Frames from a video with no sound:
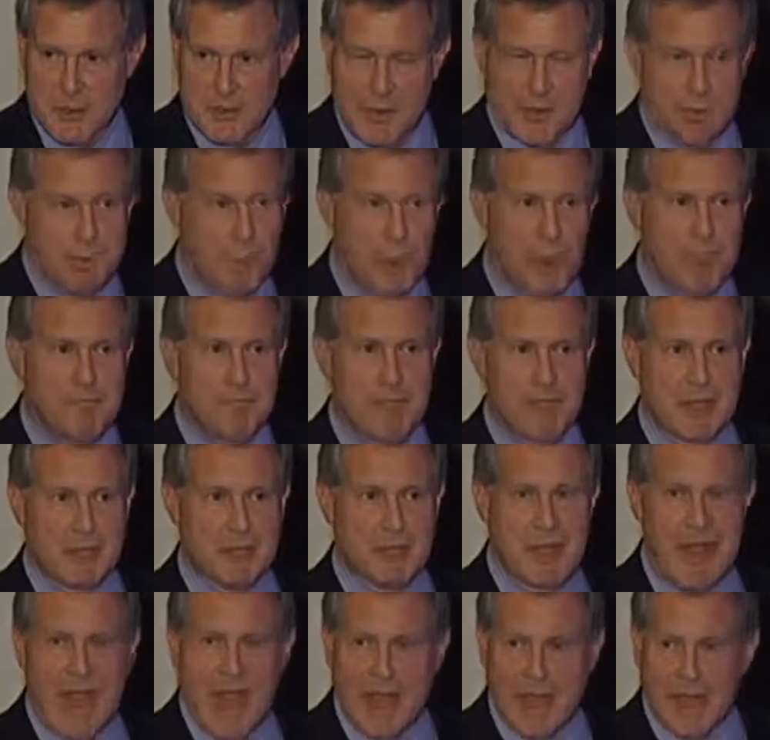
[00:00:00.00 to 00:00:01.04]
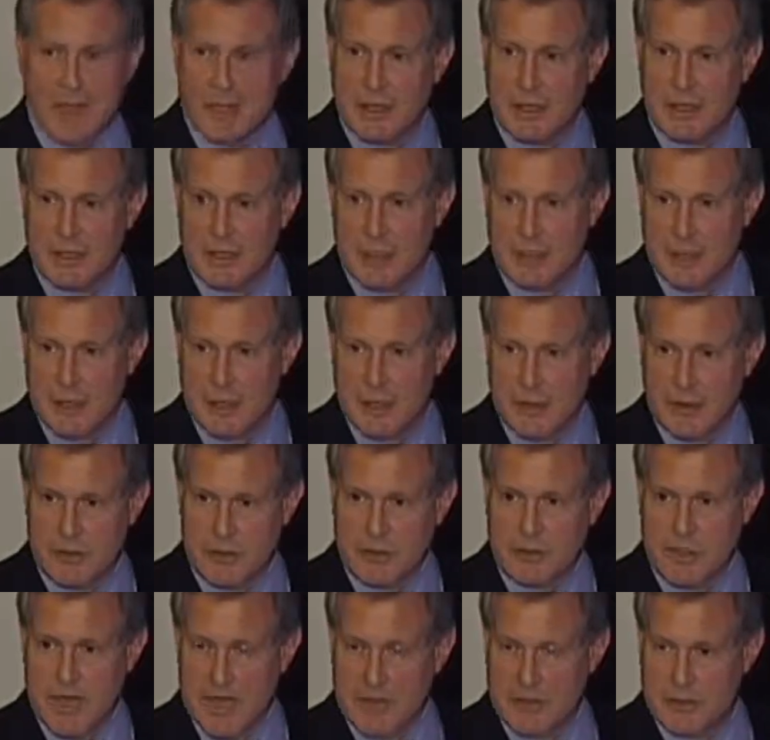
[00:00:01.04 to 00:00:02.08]
I mean, 1 Big Mac, you know, and
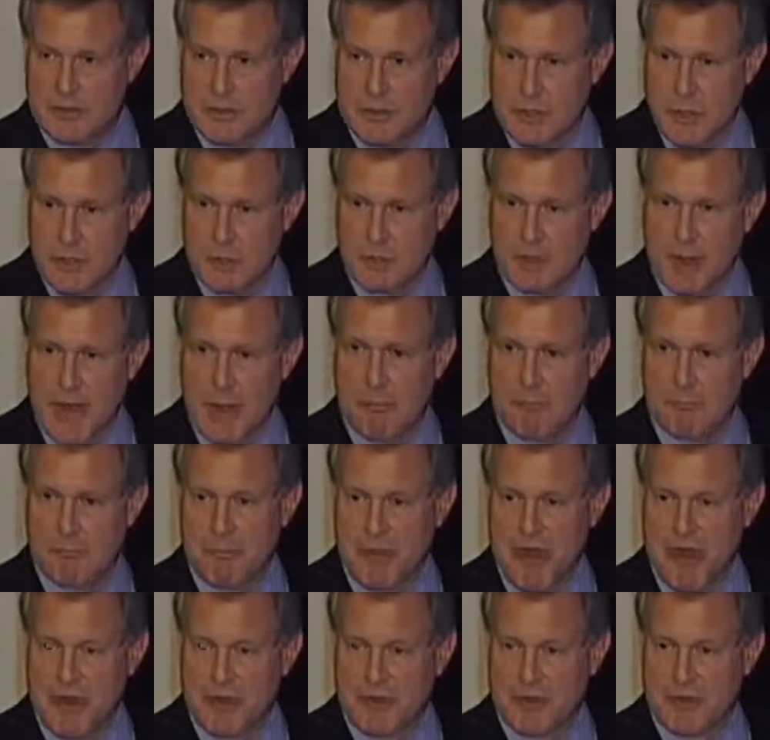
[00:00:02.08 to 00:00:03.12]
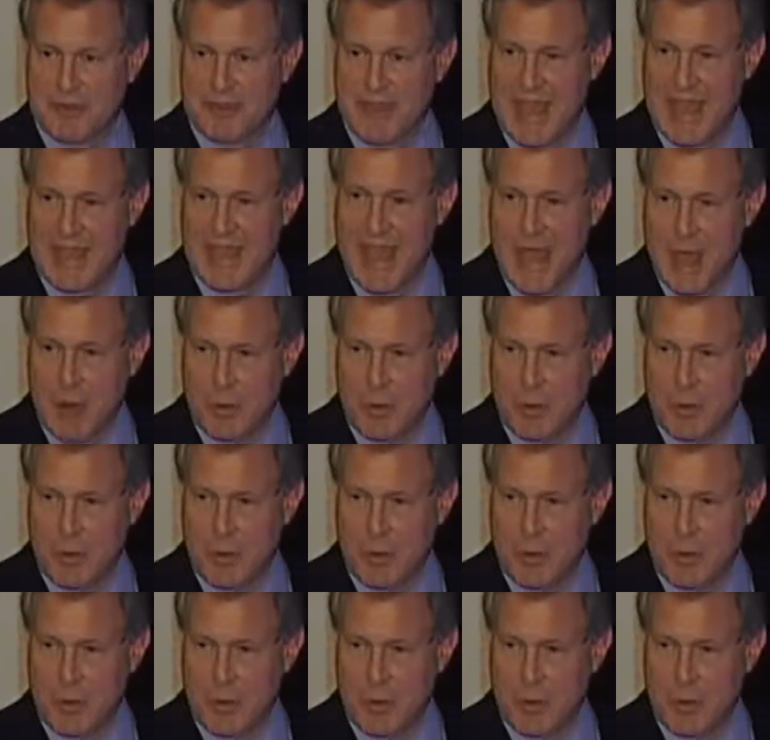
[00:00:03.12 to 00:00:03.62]
you got to, mountain bike for 10